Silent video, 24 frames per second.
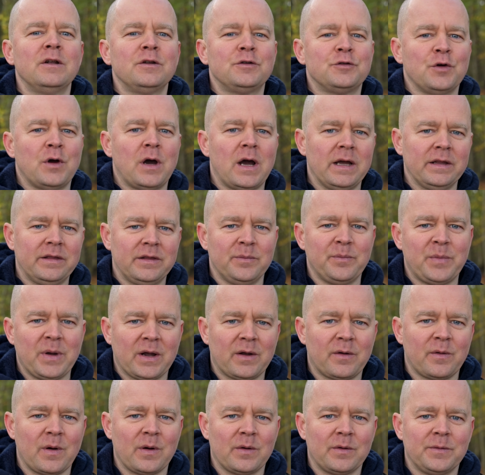to hide the
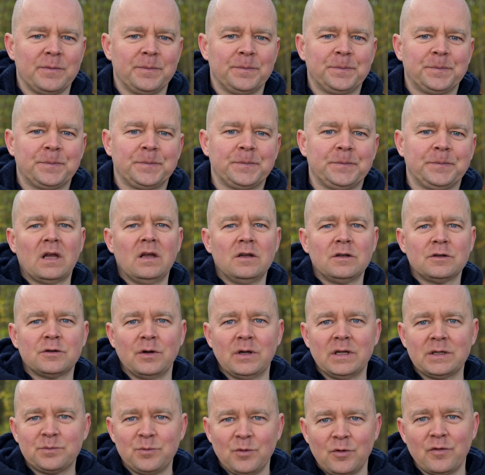background. So
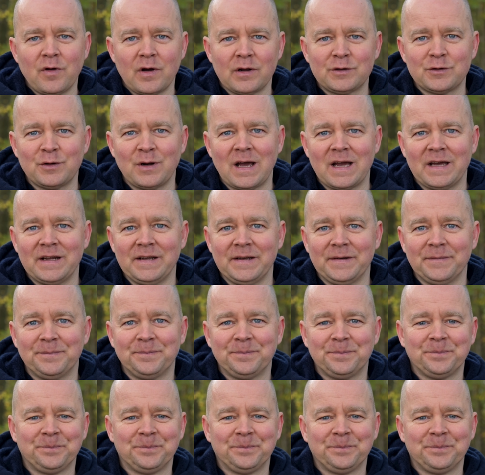let's move on to lighting.